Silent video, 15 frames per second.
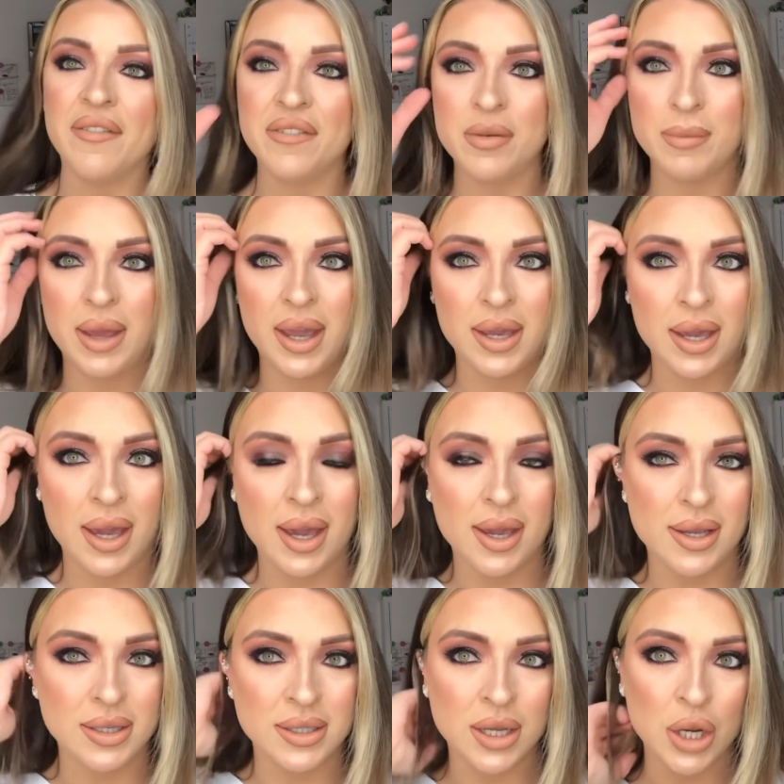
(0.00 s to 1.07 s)
for me
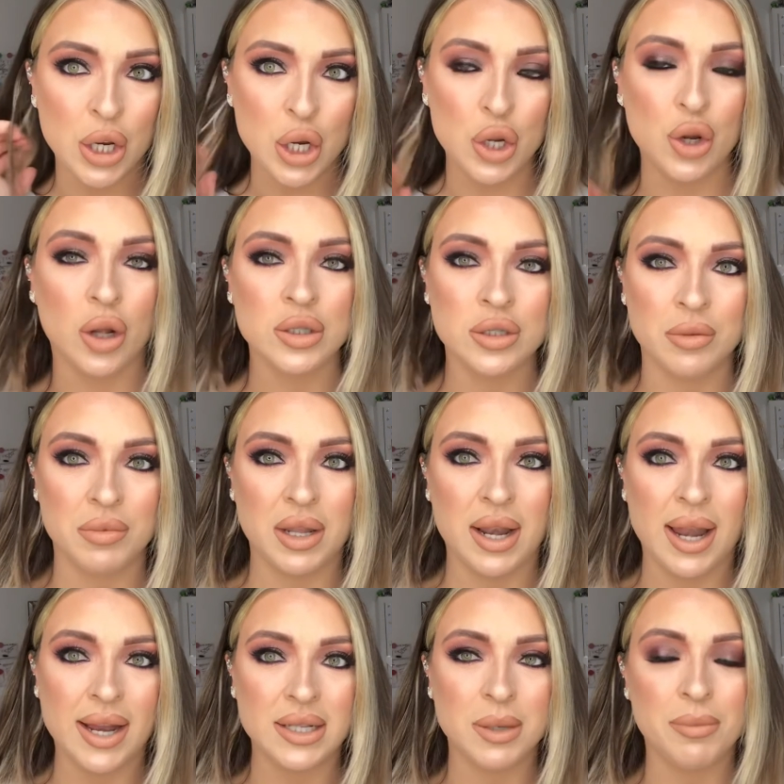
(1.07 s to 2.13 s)
is not something I
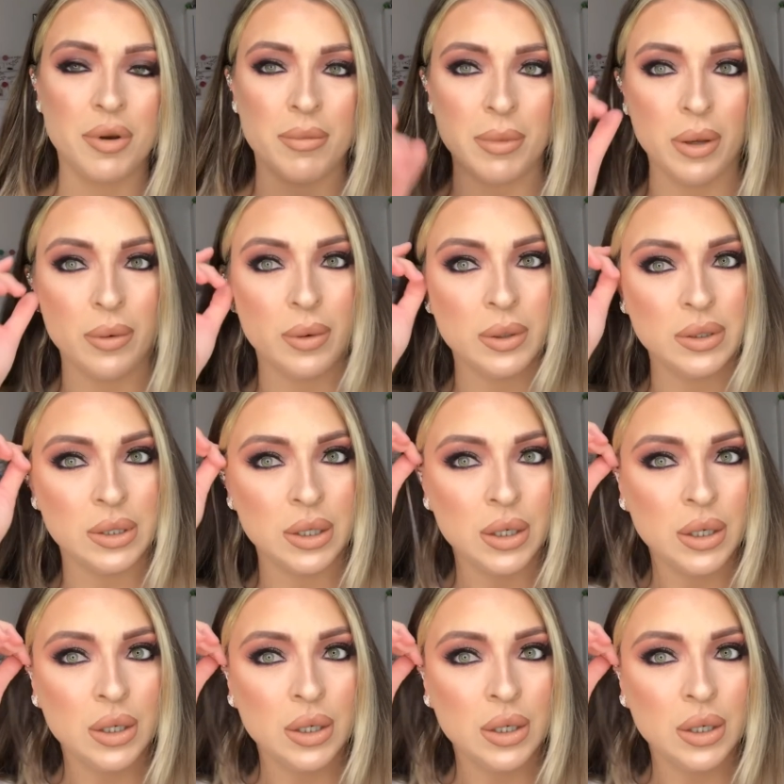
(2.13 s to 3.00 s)
like to promote,